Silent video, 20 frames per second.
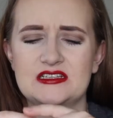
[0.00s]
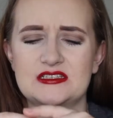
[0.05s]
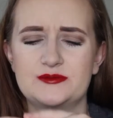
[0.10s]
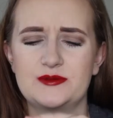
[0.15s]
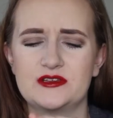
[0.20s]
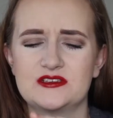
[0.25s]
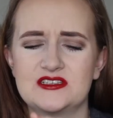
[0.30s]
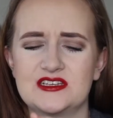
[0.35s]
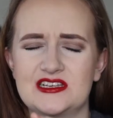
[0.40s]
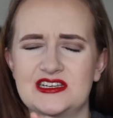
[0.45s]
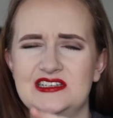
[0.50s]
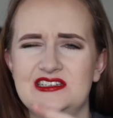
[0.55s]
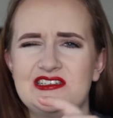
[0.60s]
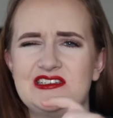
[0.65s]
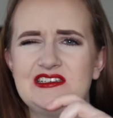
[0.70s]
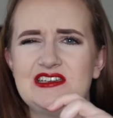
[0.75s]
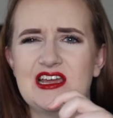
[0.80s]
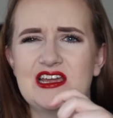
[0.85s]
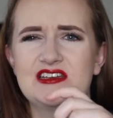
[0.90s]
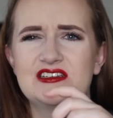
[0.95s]
of smells like a
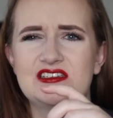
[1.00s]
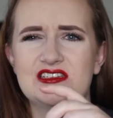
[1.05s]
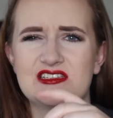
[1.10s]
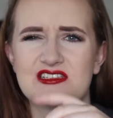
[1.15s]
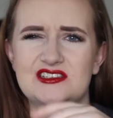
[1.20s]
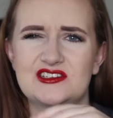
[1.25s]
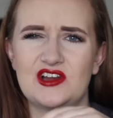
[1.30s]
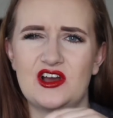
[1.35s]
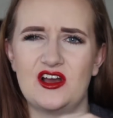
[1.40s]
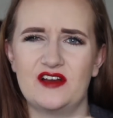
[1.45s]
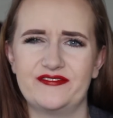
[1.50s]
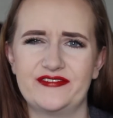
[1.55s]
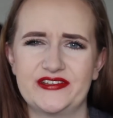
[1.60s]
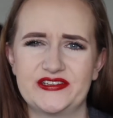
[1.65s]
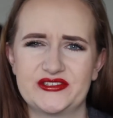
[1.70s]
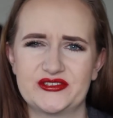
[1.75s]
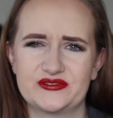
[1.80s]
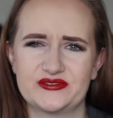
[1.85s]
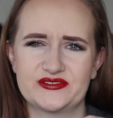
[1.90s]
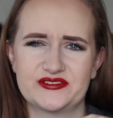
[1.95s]
dentist
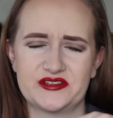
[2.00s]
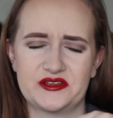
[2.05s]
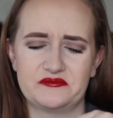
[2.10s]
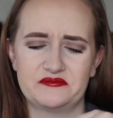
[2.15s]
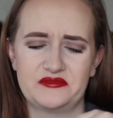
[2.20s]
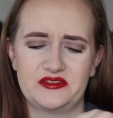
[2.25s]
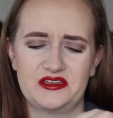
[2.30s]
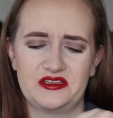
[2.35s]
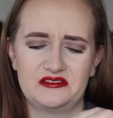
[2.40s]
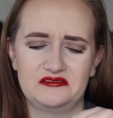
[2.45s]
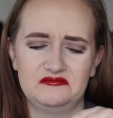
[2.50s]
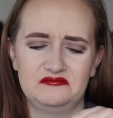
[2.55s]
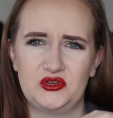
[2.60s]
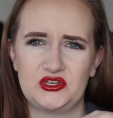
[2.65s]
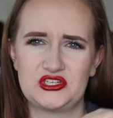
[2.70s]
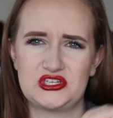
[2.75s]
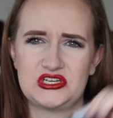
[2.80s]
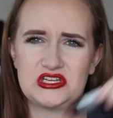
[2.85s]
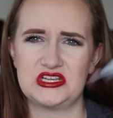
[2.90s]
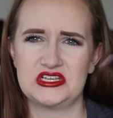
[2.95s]
office or something,
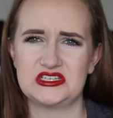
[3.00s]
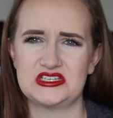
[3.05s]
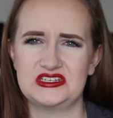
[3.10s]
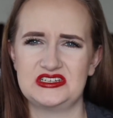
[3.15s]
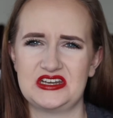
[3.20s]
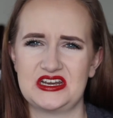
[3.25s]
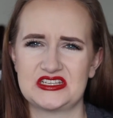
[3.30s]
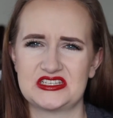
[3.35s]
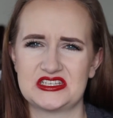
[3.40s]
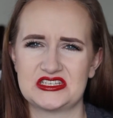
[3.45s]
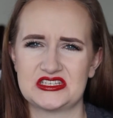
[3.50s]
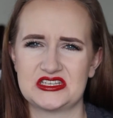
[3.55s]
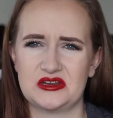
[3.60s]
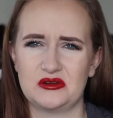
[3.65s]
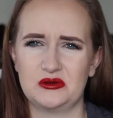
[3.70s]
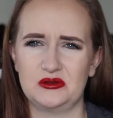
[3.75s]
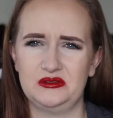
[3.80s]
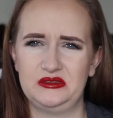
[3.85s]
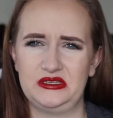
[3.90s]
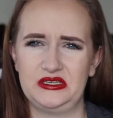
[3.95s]
which isn't
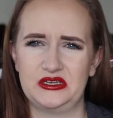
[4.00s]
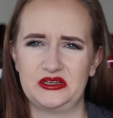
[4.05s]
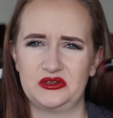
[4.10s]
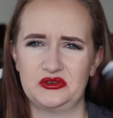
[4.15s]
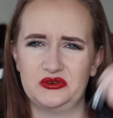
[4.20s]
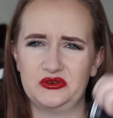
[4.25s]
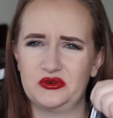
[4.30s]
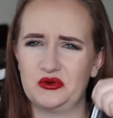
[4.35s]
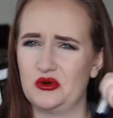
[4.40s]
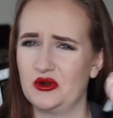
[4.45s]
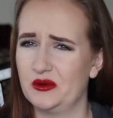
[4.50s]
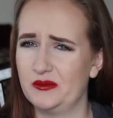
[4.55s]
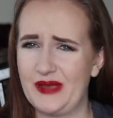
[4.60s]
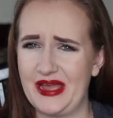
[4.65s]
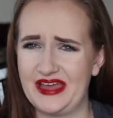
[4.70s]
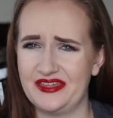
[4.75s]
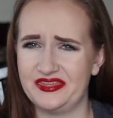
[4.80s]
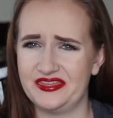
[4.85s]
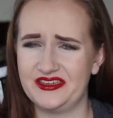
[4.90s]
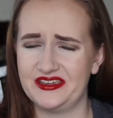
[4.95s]
necessarily a good or
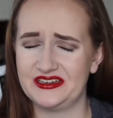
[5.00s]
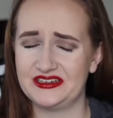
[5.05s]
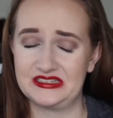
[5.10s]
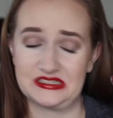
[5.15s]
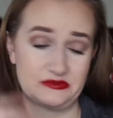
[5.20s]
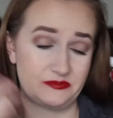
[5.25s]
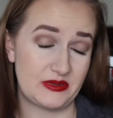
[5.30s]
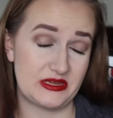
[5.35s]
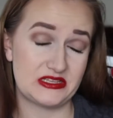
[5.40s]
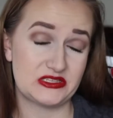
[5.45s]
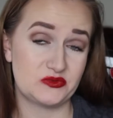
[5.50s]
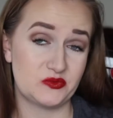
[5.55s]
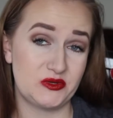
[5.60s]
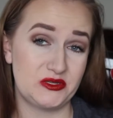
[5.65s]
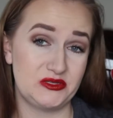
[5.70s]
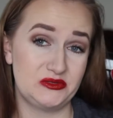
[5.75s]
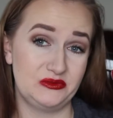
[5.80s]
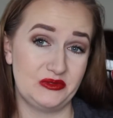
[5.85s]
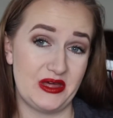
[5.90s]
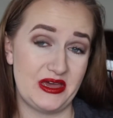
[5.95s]
bad thing. It depends what
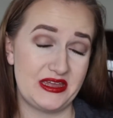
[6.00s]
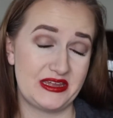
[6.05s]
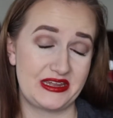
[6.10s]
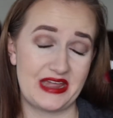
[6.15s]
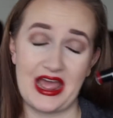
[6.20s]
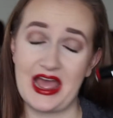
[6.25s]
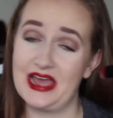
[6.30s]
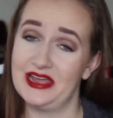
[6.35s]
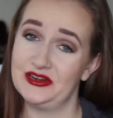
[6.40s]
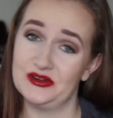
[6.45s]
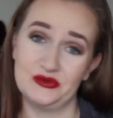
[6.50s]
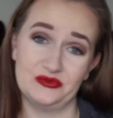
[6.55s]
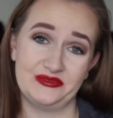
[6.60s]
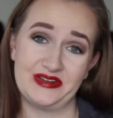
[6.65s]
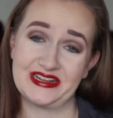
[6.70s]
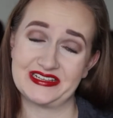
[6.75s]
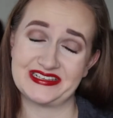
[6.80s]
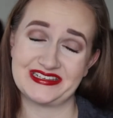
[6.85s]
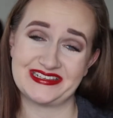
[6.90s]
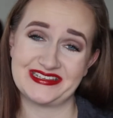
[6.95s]
you like. I don't
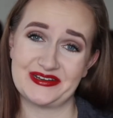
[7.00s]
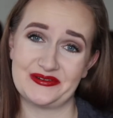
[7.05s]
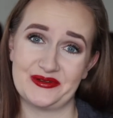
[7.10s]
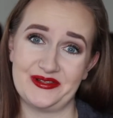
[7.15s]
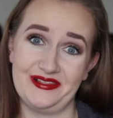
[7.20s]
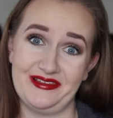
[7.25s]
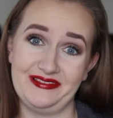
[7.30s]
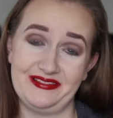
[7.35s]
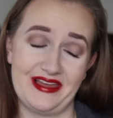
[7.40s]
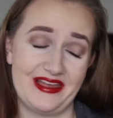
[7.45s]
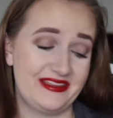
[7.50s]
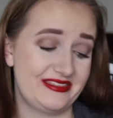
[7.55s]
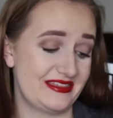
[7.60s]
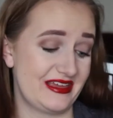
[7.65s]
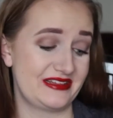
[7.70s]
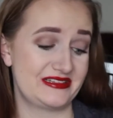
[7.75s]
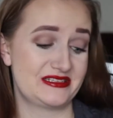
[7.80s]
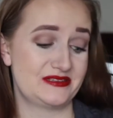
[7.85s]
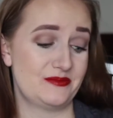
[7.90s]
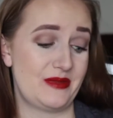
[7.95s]
necessarily like
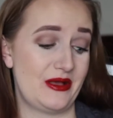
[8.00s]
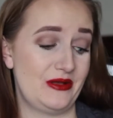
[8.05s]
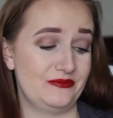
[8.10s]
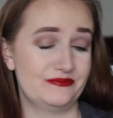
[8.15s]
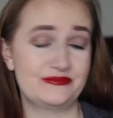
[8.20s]
that smell,